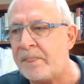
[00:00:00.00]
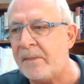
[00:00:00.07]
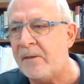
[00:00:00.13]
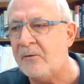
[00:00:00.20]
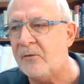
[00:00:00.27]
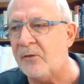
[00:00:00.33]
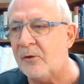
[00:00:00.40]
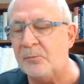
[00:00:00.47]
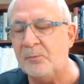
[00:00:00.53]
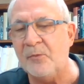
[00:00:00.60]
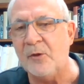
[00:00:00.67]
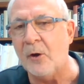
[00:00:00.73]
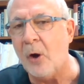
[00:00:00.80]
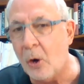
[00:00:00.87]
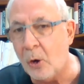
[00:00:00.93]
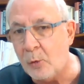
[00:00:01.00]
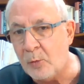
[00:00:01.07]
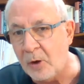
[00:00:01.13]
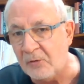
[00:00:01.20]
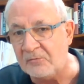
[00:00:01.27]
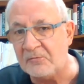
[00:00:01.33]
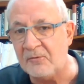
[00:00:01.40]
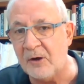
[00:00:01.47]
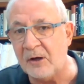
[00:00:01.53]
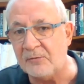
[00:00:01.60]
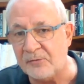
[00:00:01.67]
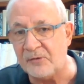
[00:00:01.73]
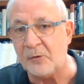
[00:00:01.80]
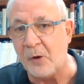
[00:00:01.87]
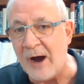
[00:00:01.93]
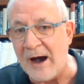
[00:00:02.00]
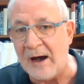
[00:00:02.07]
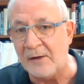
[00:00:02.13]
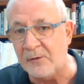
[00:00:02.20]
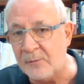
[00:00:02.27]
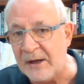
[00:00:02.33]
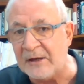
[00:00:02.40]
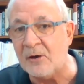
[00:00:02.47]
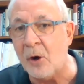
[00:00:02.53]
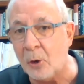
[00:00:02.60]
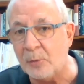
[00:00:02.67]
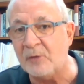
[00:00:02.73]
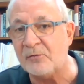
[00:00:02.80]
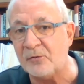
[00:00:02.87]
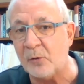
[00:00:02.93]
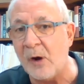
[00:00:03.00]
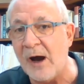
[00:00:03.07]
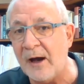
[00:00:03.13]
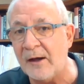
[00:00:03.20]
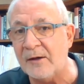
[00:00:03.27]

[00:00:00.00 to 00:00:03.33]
The home of Syrah, the main home of Syrah